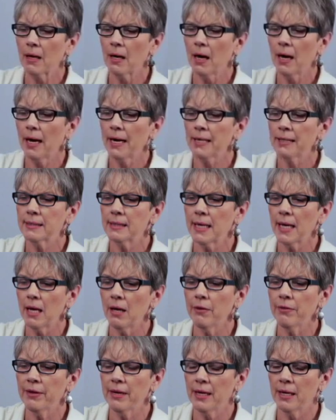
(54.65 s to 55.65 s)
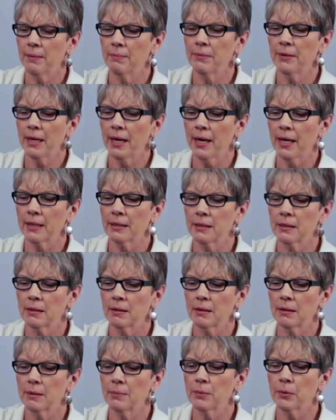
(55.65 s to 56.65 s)
I tell them that
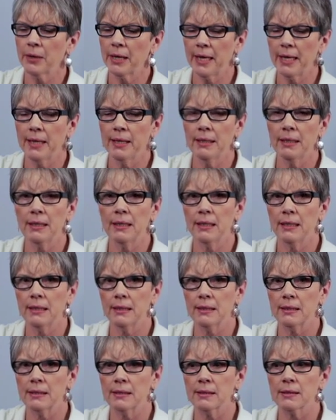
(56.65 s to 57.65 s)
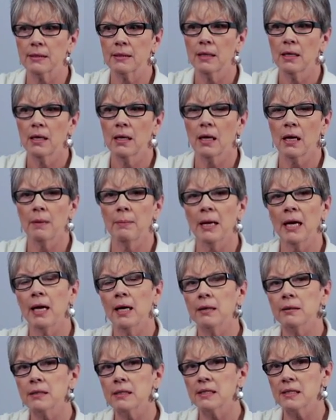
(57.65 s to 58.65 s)
the brain is
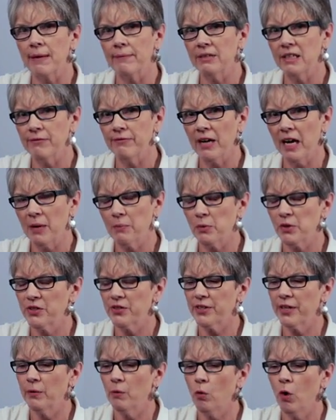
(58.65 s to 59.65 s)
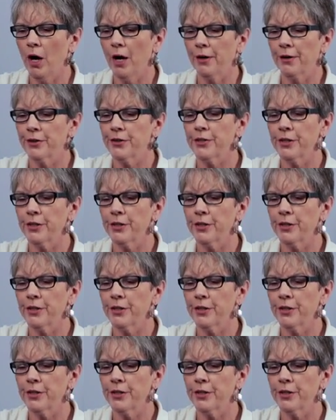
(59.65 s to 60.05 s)
about 75% water,